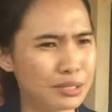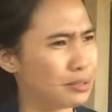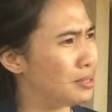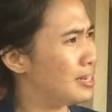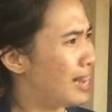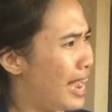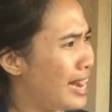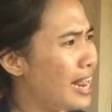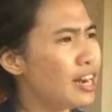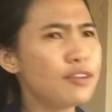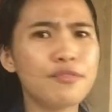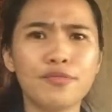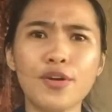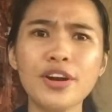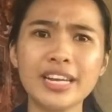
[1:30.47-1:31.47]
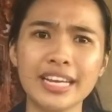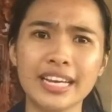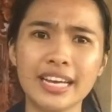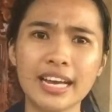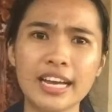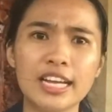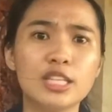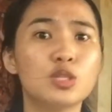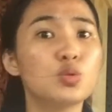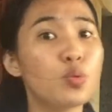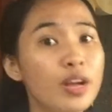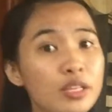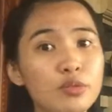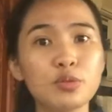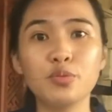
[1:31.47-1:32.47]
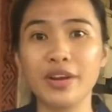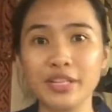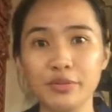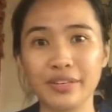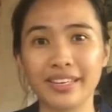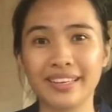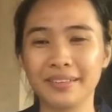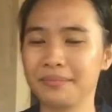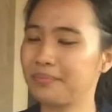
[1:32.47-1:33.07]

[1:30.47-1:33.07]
to 940 in 2020.